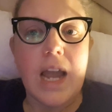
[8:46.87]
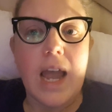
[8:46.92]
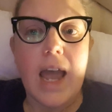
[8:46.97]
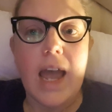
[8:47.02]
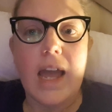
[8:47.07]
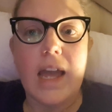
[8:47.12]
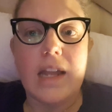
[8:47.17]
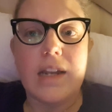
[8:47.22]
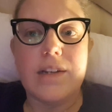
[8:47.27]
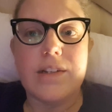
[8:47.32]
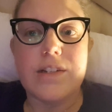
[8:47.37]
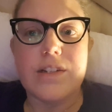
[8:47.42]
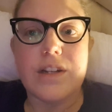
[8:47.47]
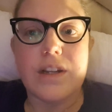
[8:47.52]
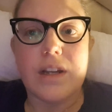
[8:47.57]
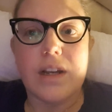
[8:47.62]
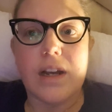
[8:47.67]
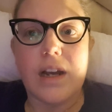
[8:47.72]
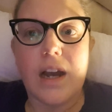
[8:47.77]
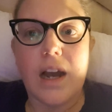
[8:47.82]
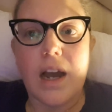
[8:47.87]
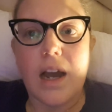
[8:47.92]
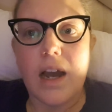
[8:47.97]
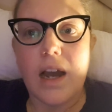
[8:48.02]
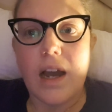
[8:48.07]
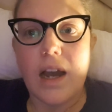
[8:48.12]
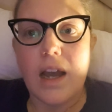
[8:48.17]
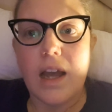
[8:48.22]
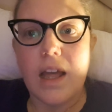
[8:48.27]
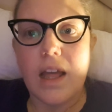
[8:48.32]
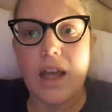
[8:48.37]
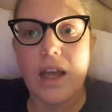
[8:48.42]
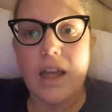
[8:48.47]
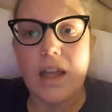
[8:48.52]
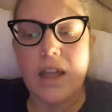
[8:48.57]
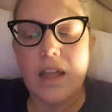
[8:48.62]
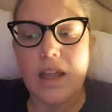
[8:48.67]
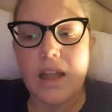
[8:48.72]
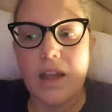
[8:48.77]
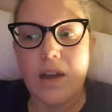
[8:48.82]
And
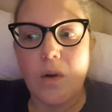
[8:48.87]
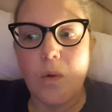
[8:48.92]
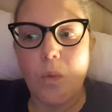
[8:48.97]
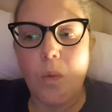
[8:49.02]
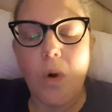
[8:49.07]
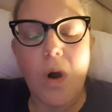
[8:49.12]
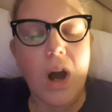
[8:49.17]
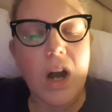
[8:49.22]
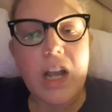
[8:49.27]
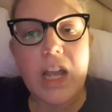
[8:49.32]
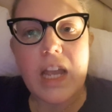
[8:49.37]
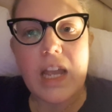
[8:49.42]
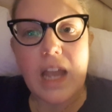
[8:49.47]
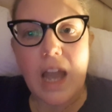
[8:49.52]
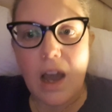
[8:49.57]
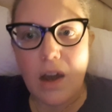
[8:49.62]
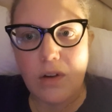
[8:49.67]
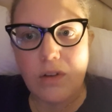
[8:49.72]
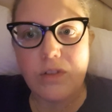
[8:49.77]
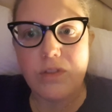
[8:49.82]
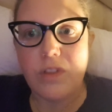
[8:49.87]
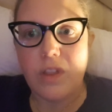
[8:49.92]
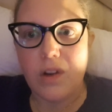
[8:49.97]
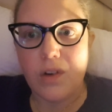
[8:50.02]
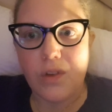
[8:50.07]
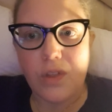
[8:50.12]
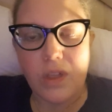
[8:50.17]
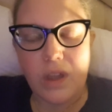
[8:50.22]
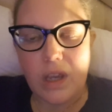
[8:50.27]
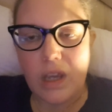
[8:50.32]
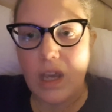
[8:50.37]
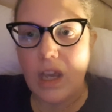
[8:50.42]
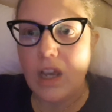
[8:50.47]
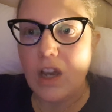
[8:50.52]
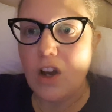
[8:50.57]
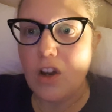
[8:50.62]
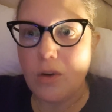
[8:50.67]
walking out of there thinking,